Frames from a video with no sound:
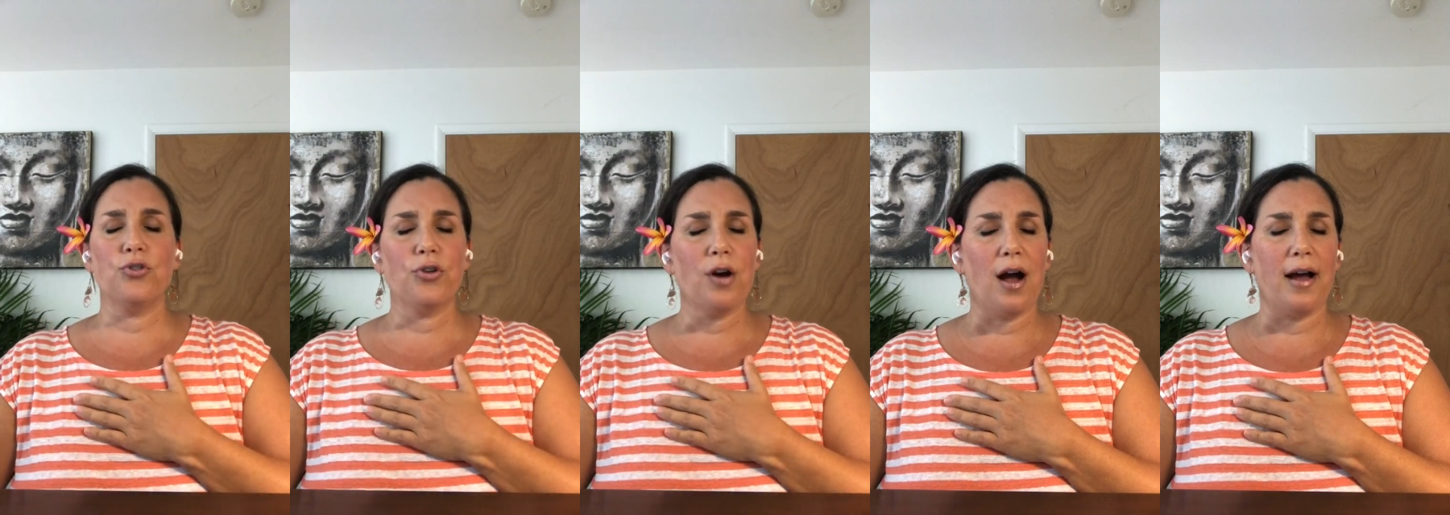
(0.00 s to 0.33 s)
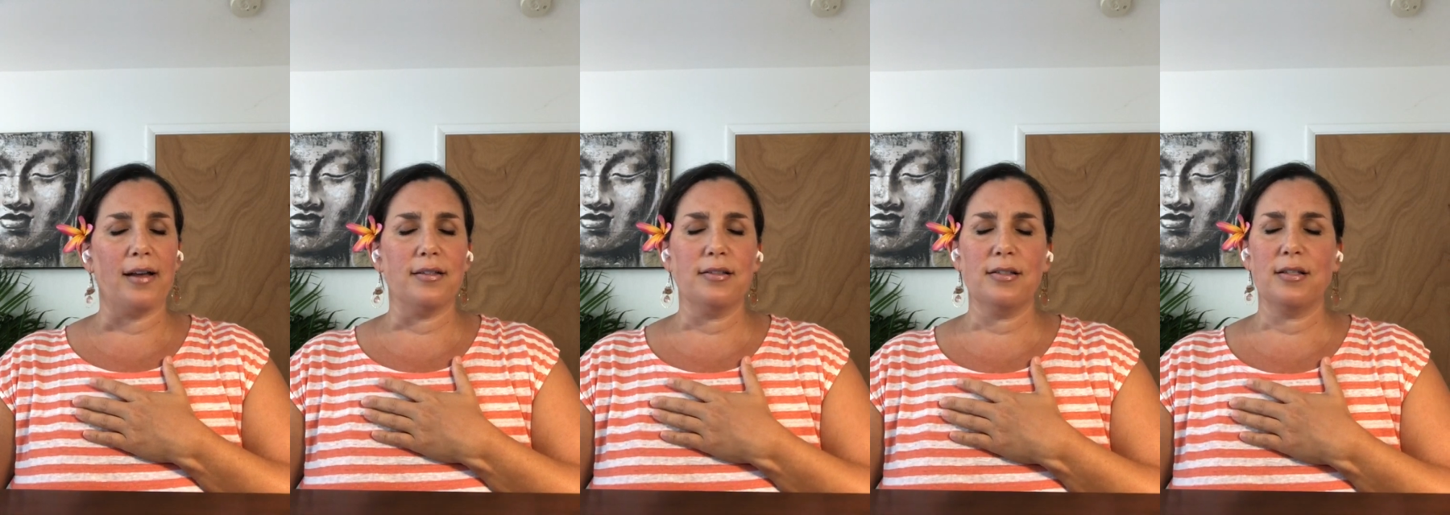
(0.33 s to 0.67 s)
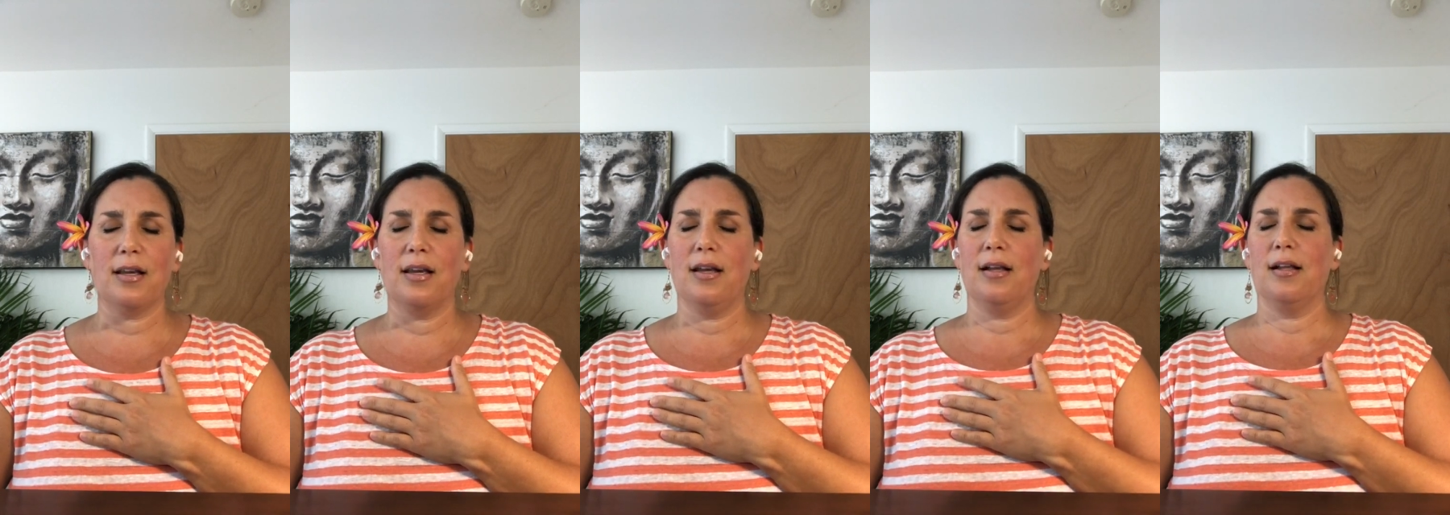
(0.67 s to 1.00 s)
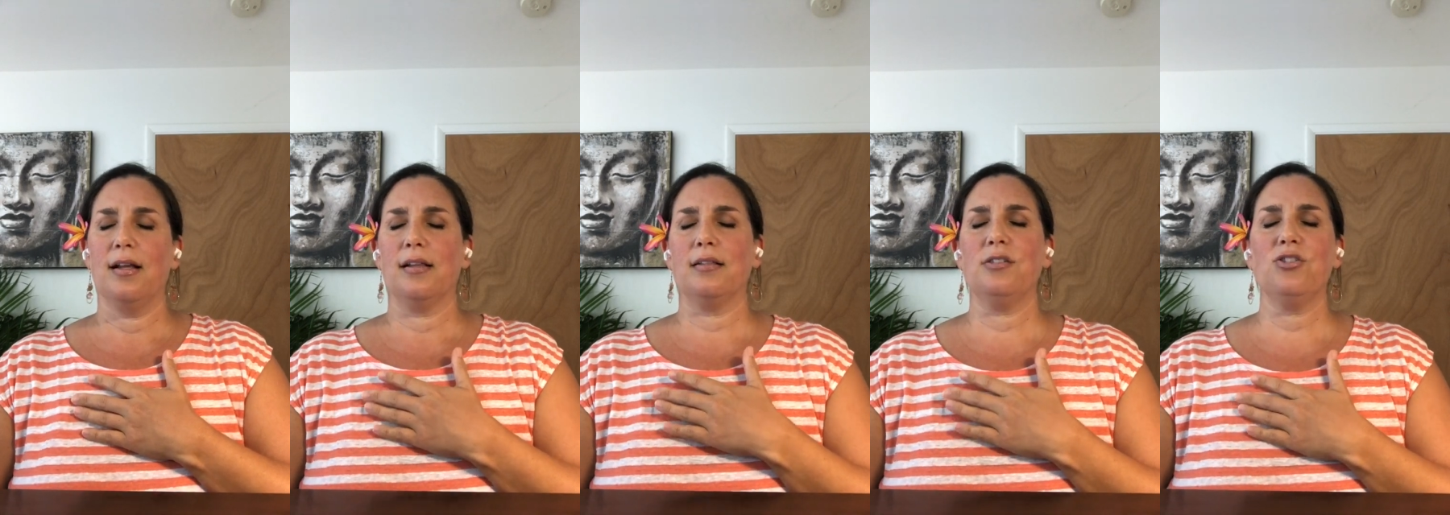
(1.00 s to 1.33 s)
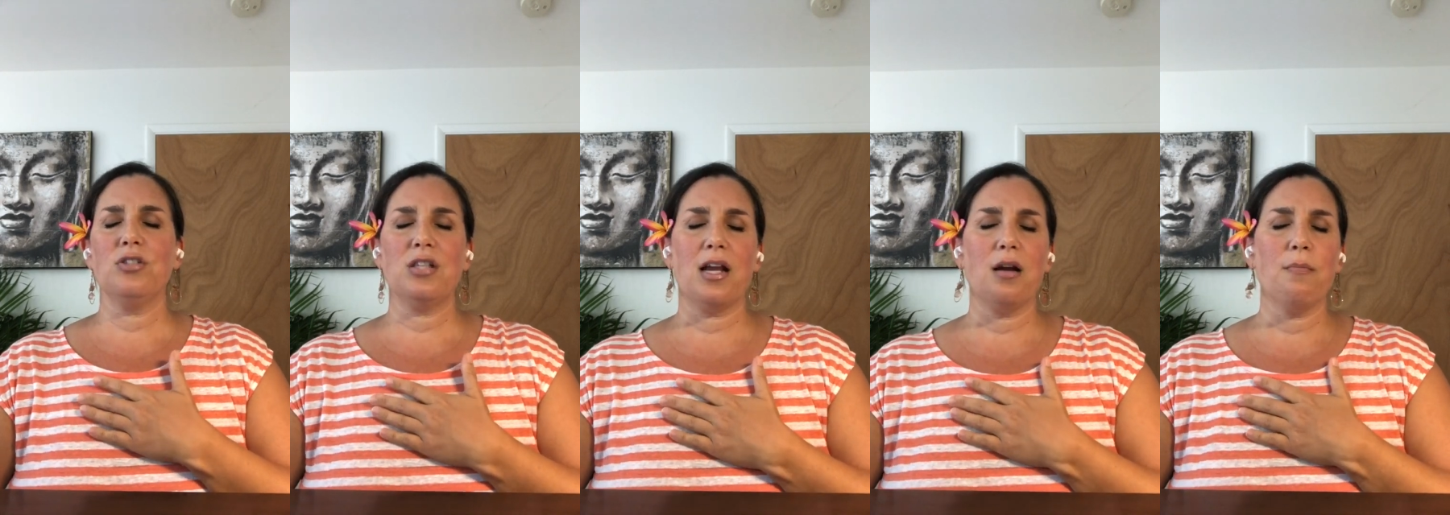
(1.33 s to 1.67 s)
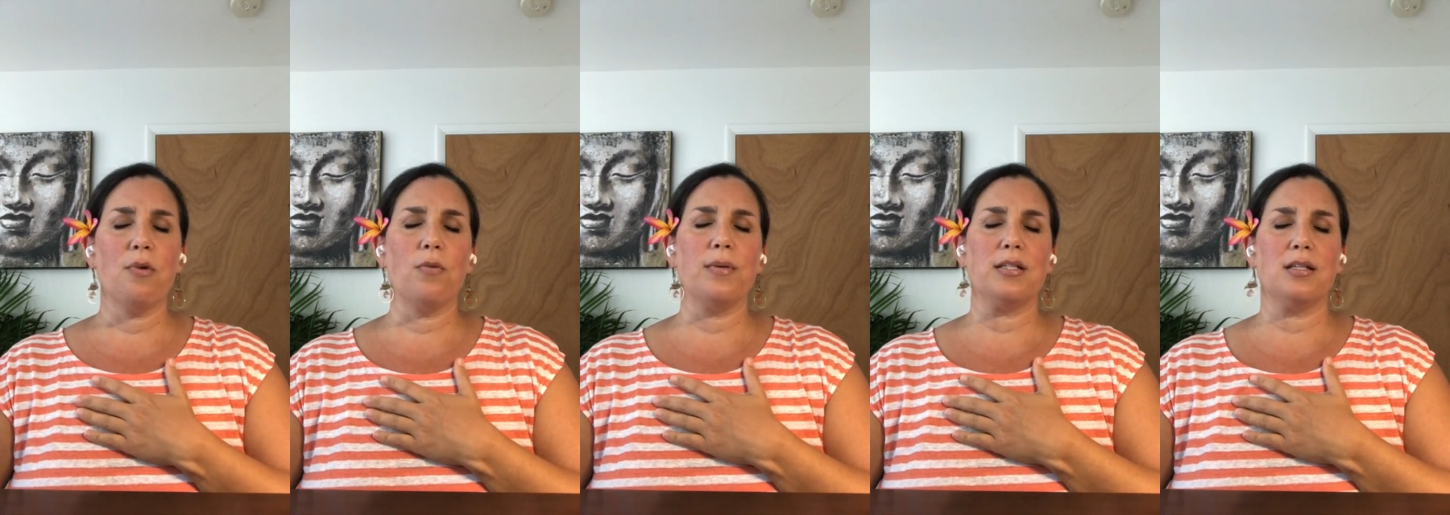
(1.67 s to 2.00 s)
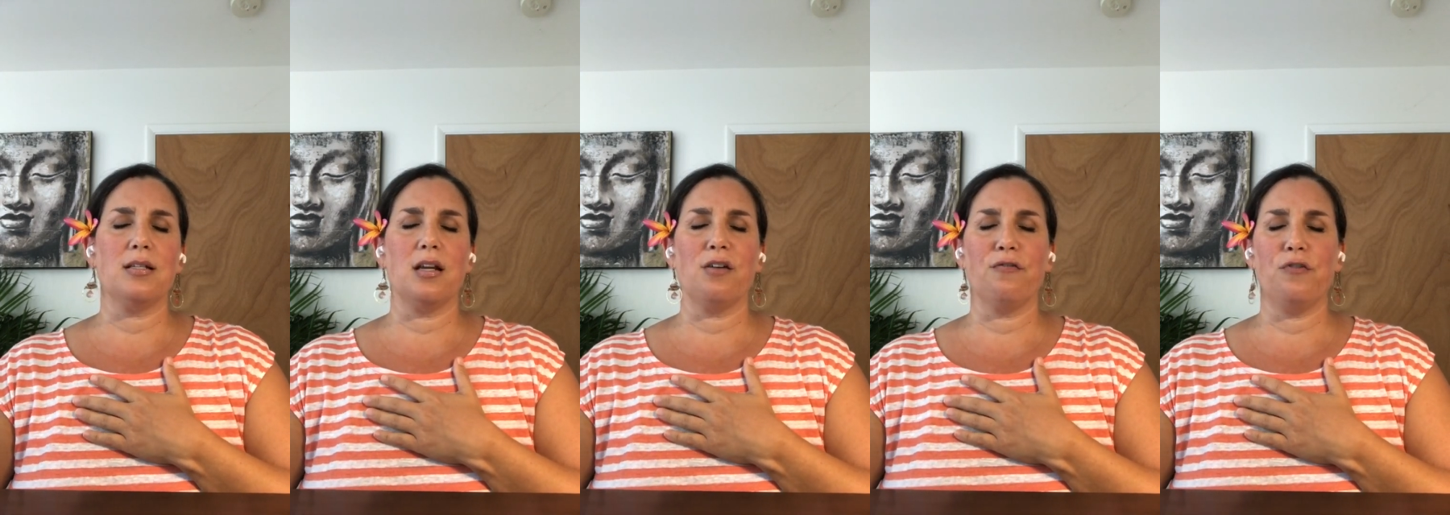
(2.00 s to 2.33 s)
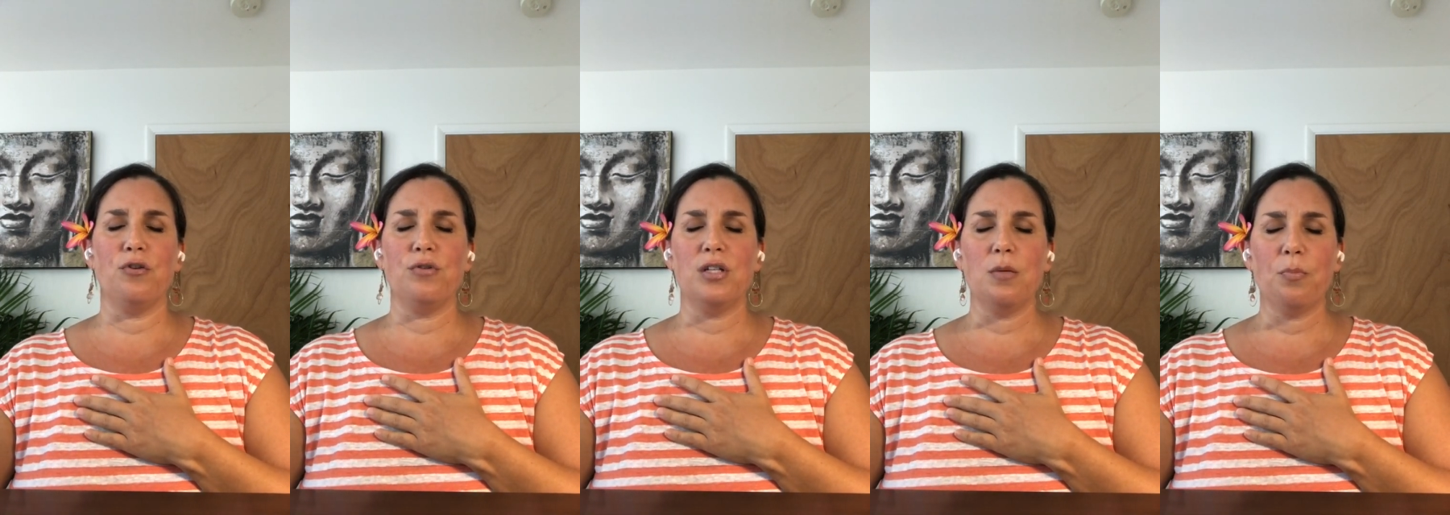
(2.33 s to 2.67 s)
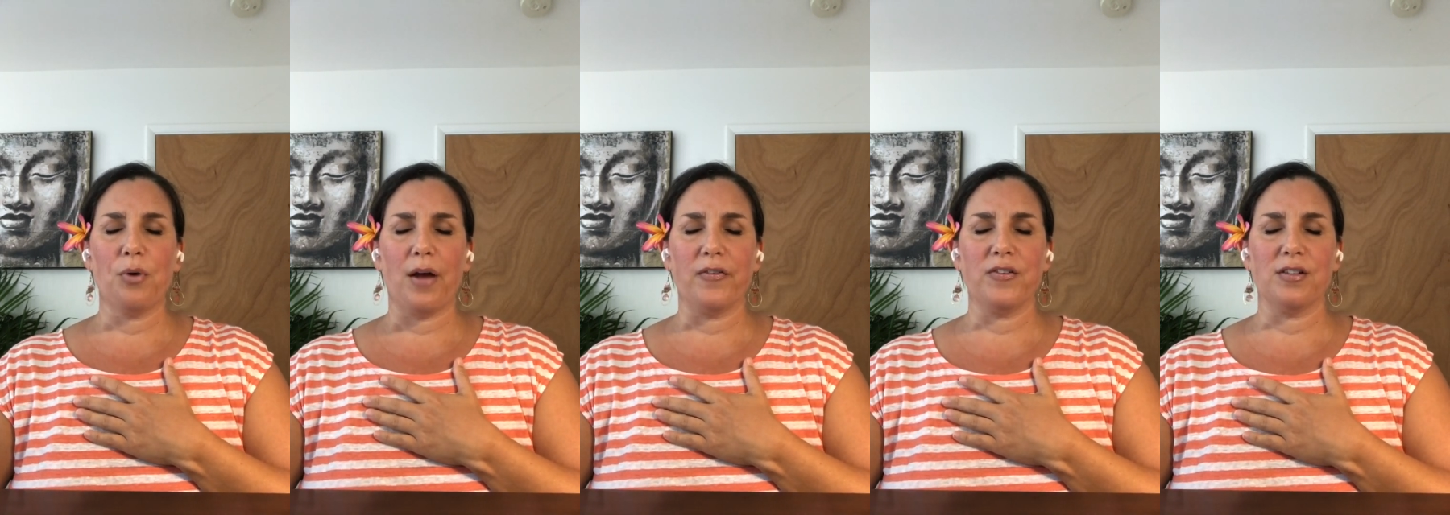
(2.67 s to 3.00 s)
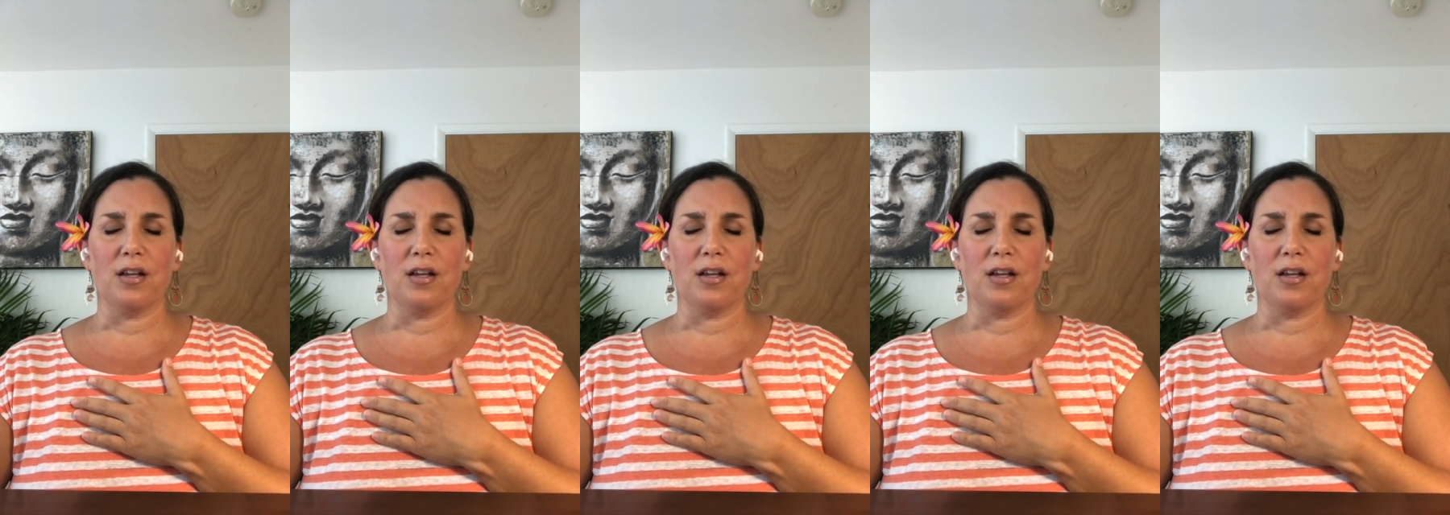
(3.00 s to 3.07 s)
And I'm going to ask you actually to just take a moment with me,